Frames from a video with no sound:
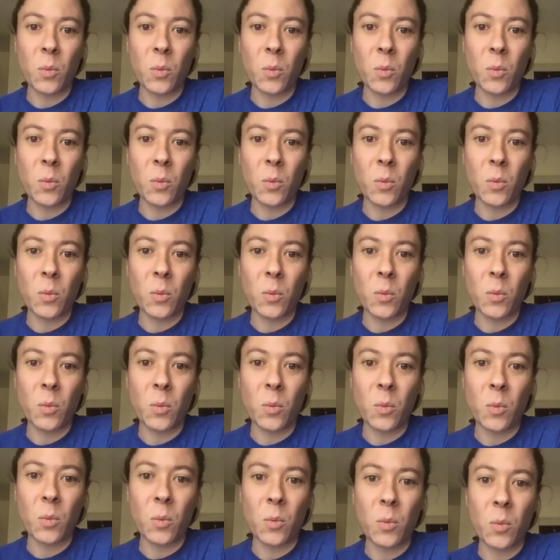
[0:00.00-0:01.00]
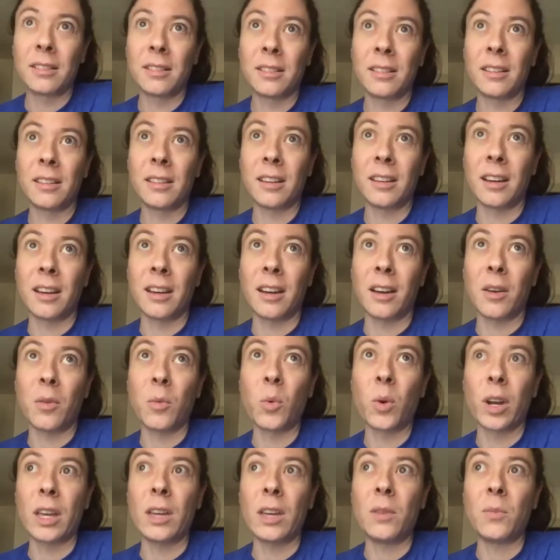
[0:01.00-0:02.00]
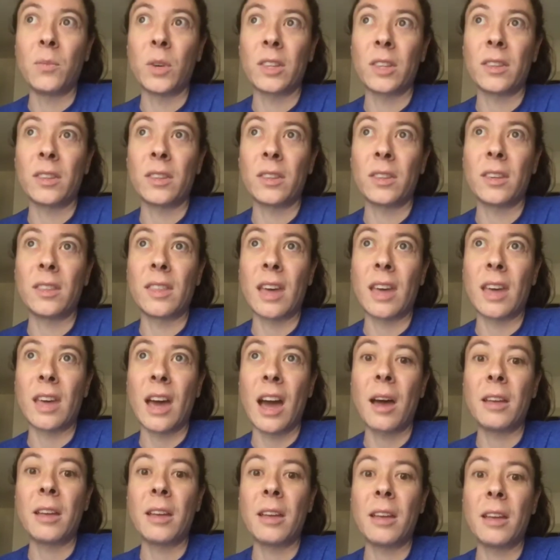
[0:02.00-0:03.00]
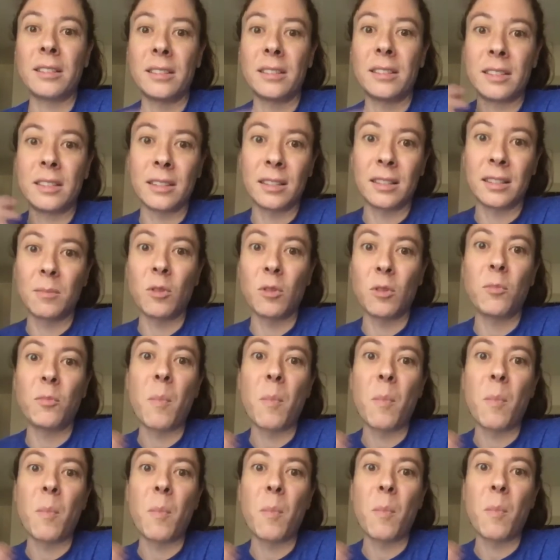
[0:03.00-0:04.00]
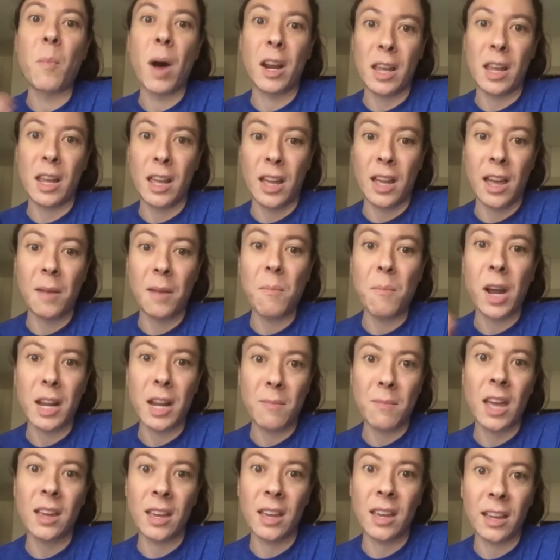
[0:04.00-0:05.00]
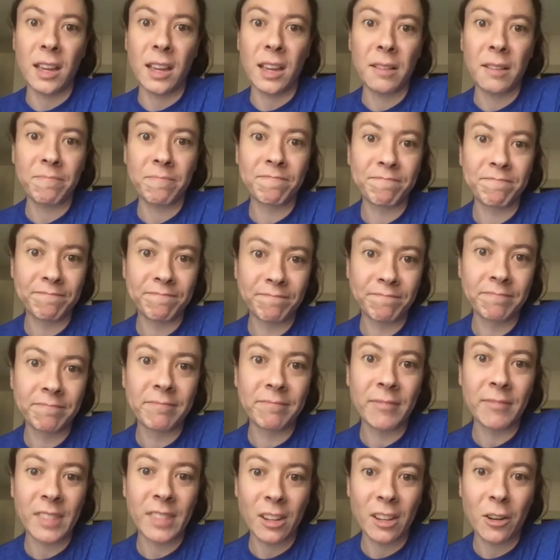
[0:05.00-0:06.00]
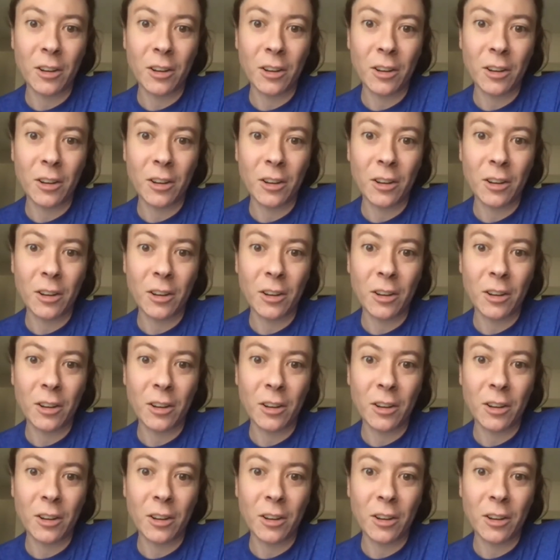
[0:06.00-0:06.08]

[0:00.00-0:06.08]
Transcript: not uh, working within that system of money and money making. So